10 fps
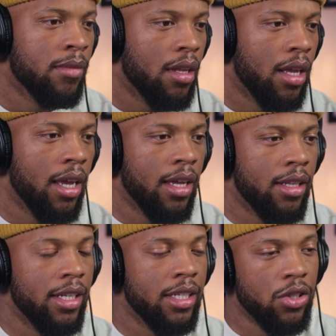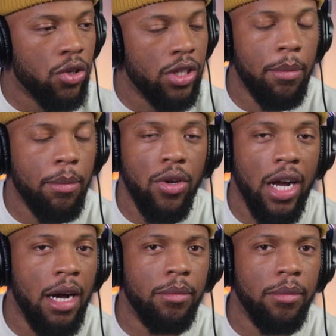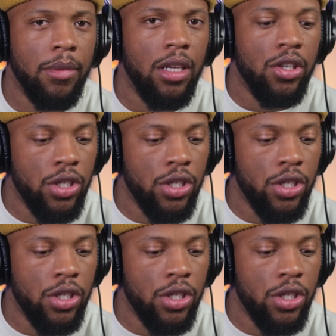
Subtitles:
And this is her debut album. She